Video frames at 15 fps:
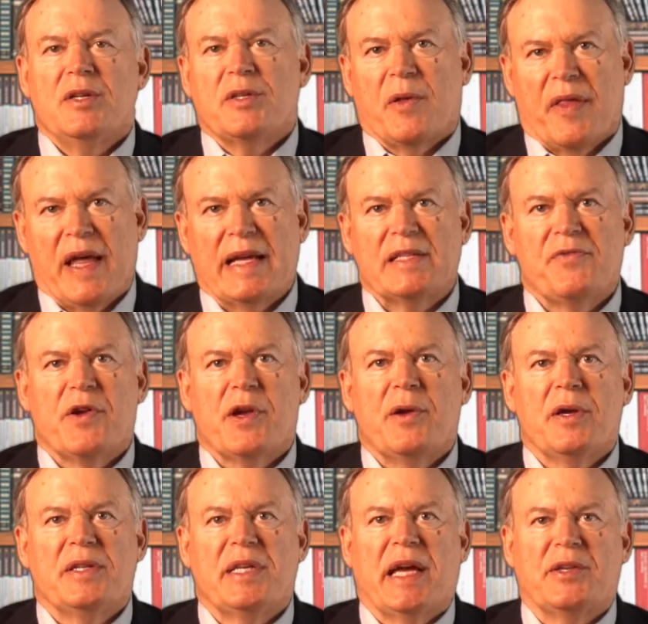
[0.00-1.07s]
So thanks for
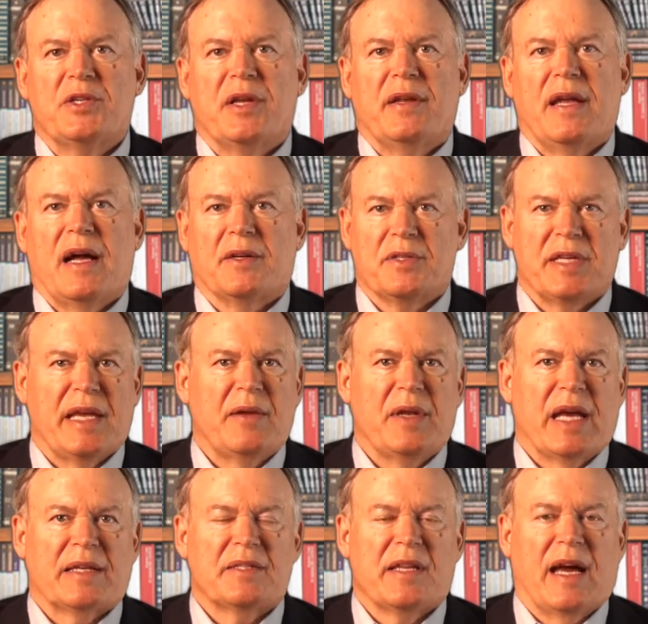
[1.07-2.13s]
your attention. I'll see you
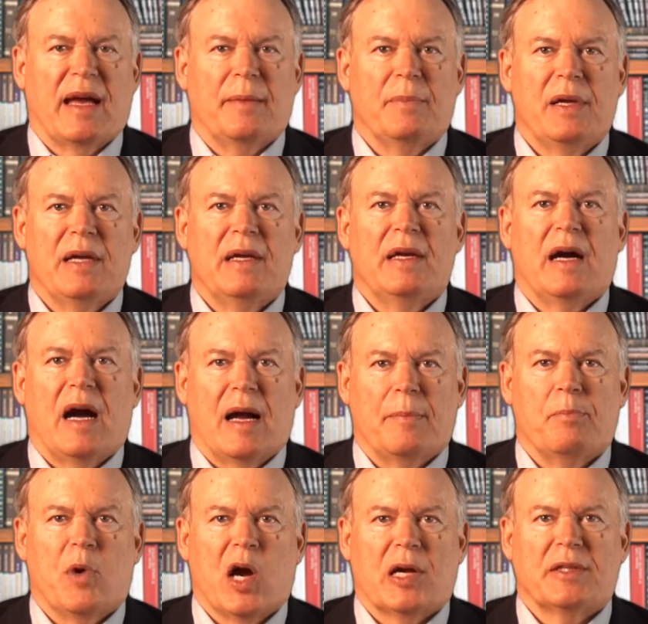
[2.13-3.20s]
next time.
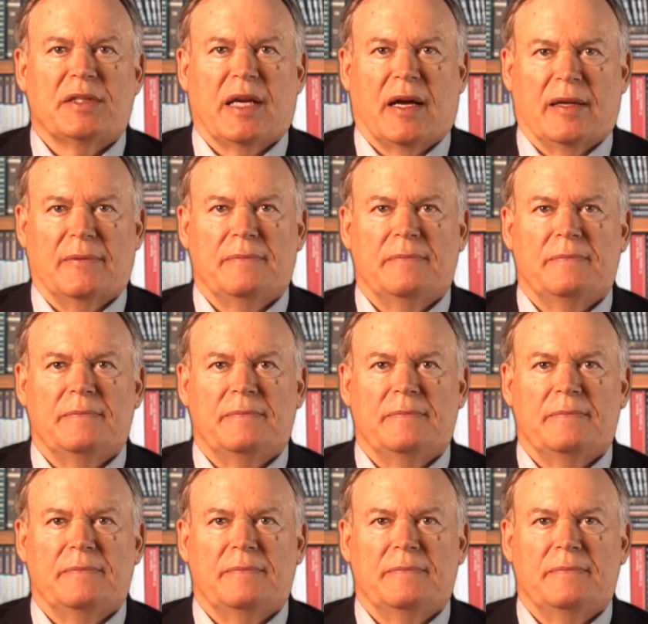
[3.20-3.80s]
I'm Mark Dunn.